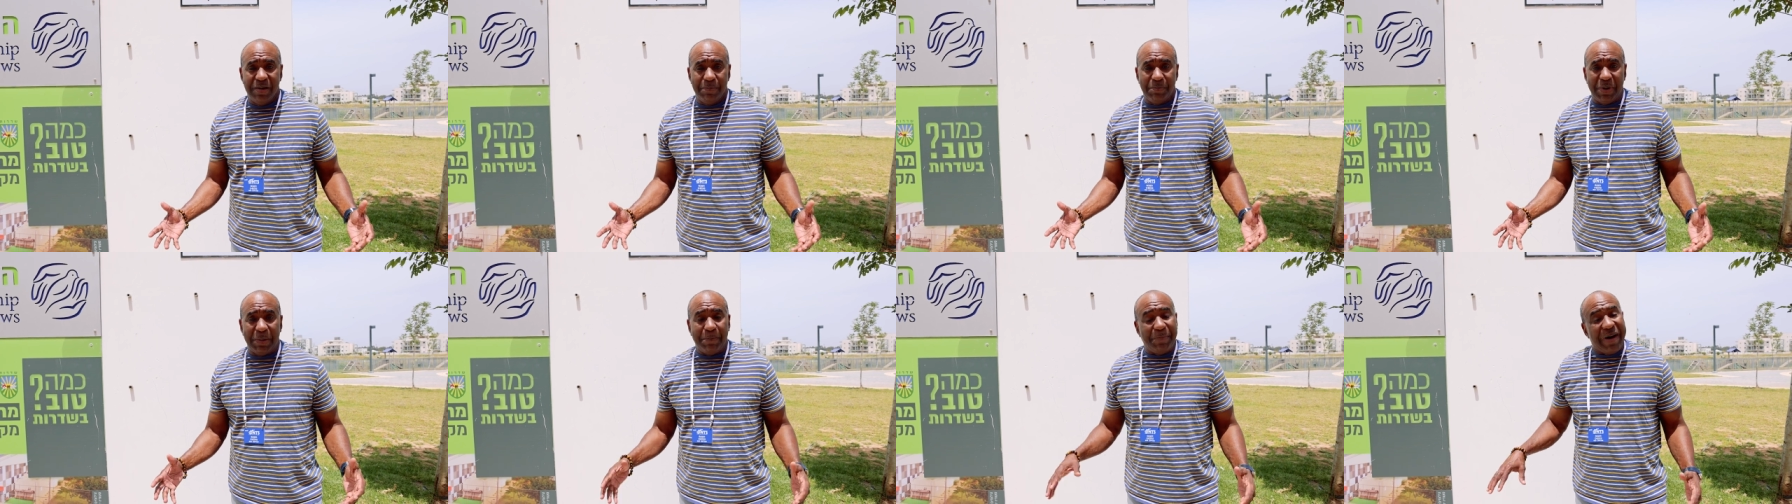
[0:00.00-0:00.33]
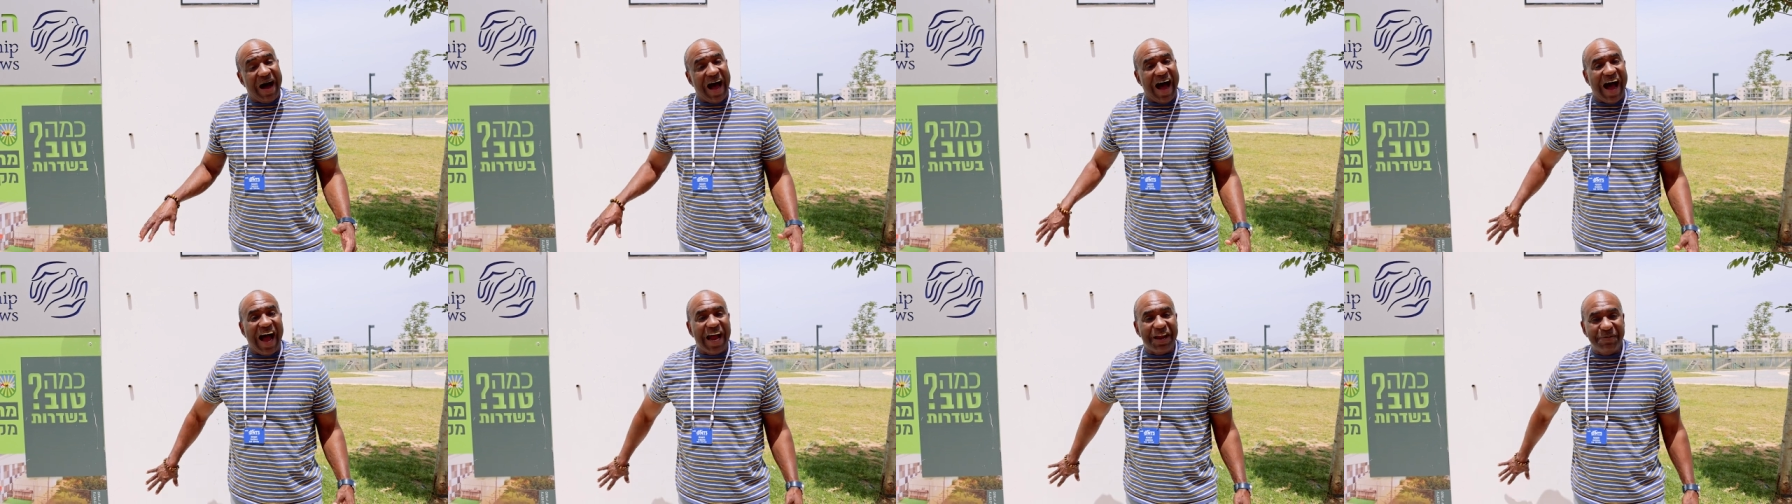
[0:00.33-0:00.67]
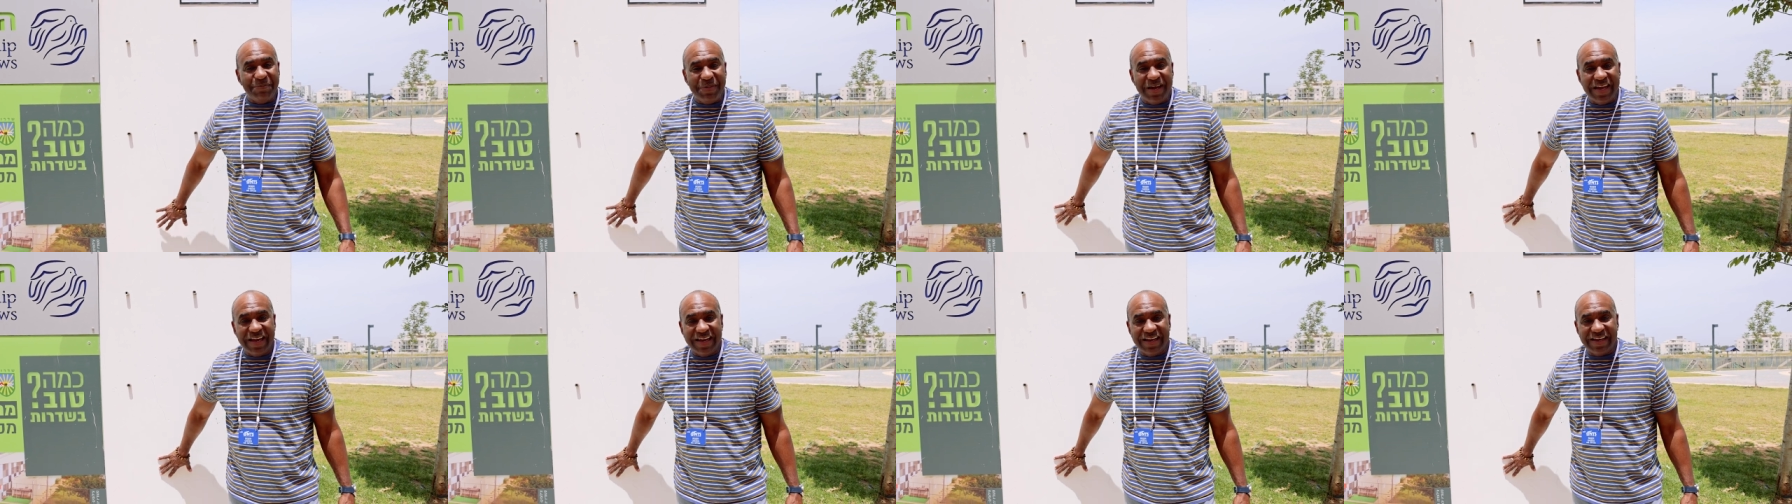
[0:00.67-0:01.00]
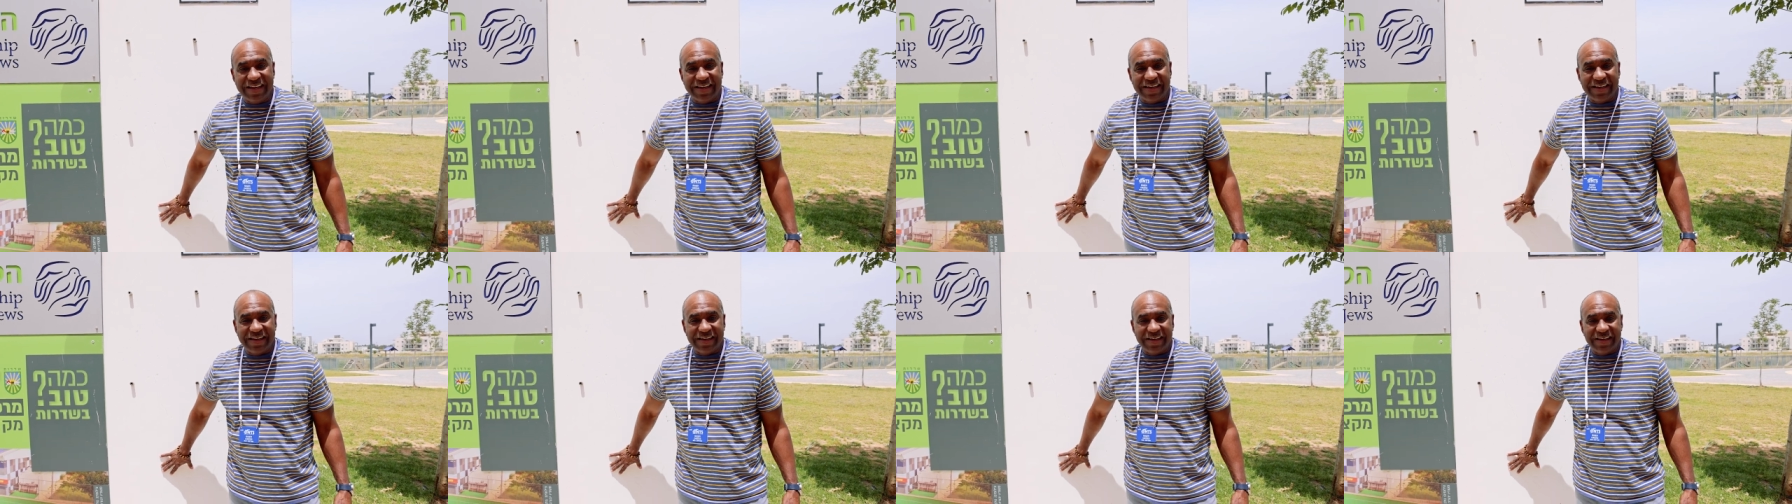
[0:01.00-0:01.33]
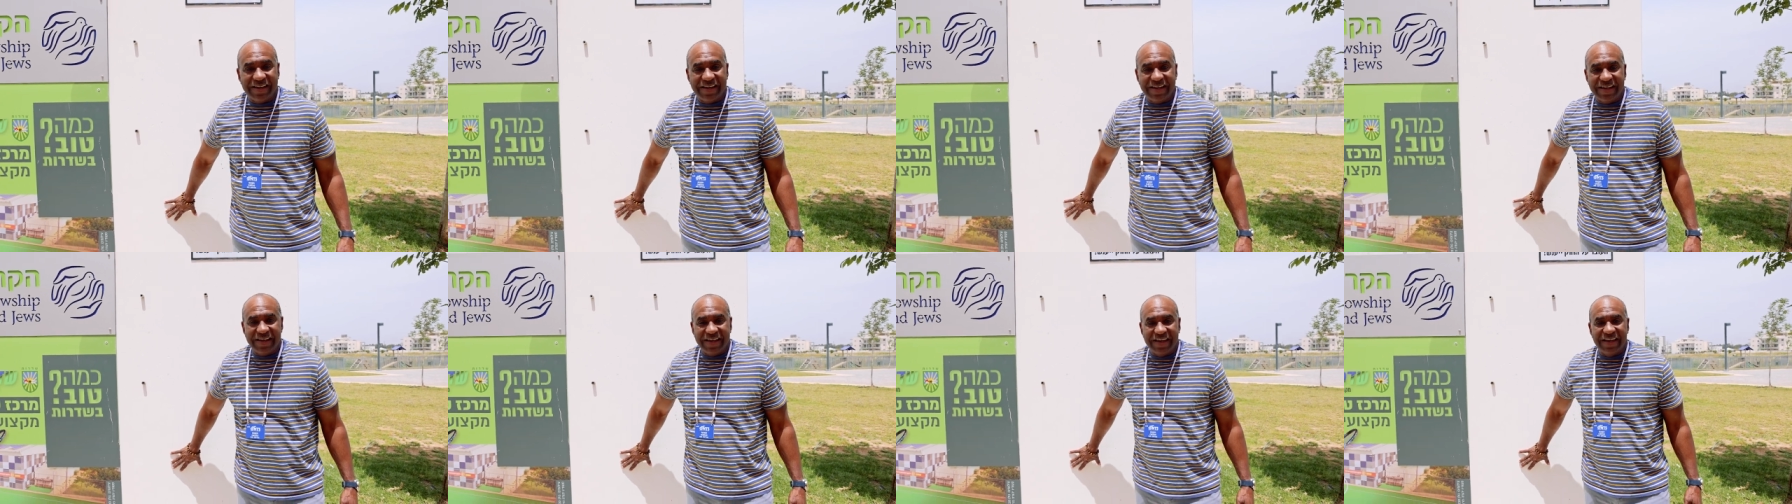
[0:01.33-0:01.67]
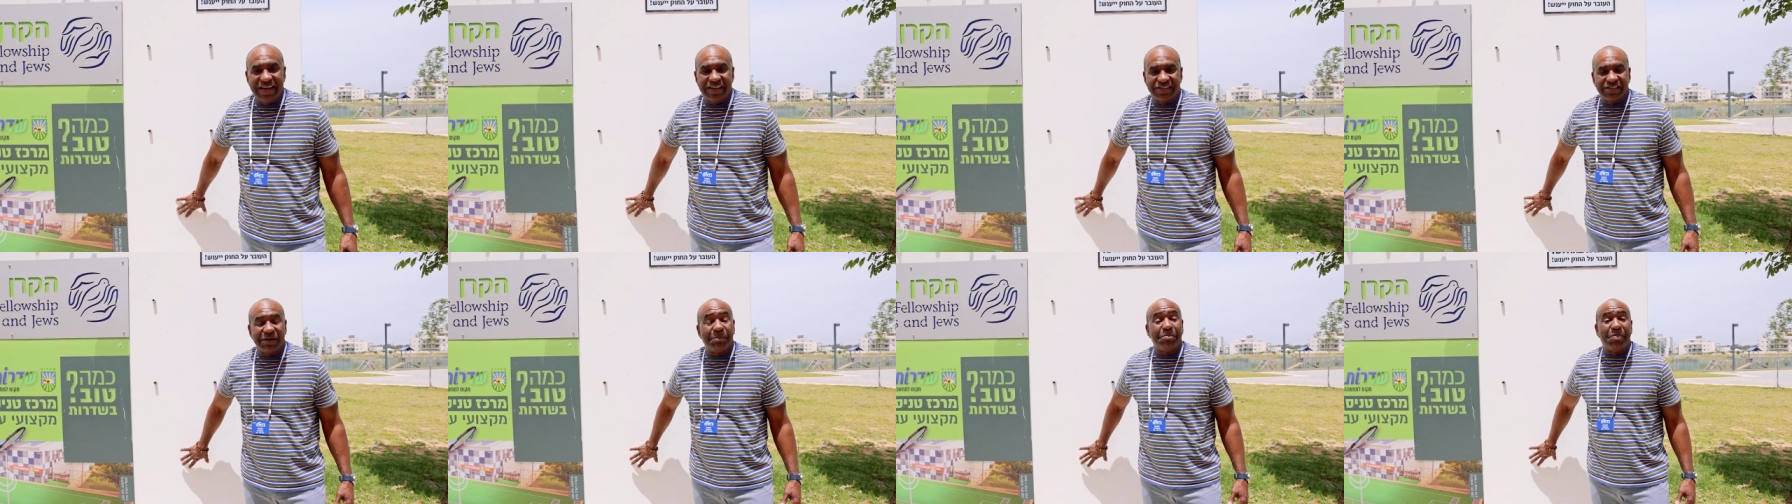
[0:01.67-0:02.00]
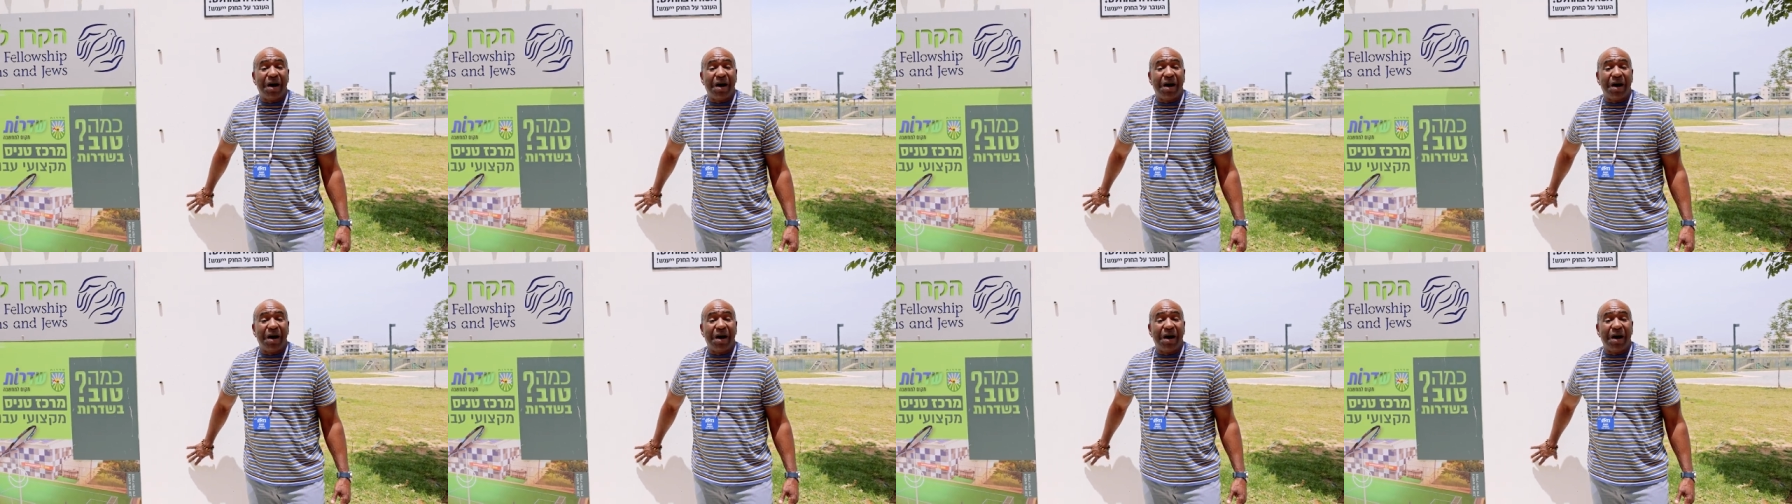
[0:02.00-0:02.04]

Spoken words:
But behind me is a